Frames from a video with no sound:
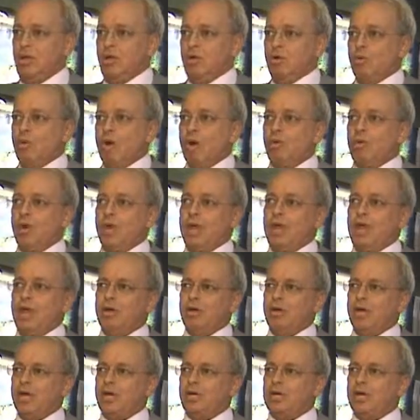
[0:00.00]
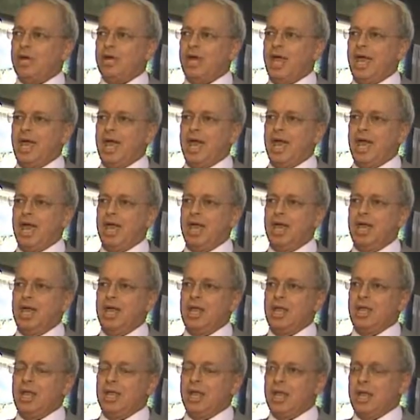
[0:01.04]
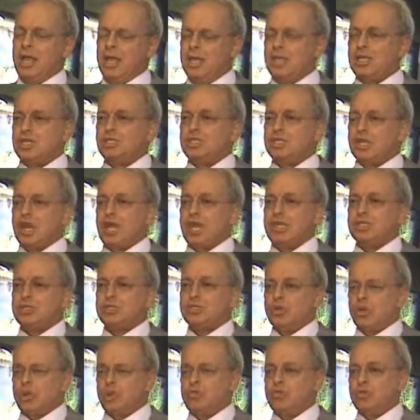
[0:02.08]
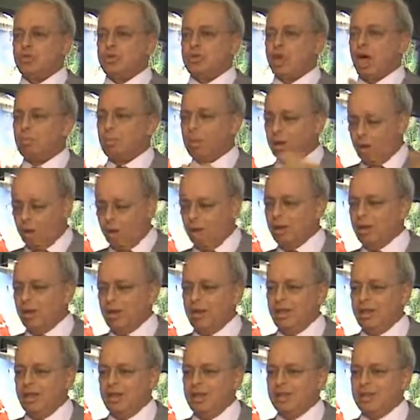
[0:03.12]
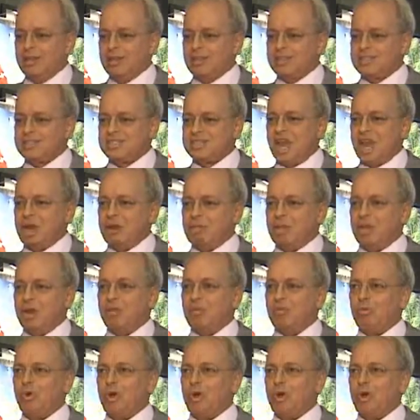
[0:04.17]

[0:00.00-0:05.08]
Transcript: What we're hearing today is a sort of double statement.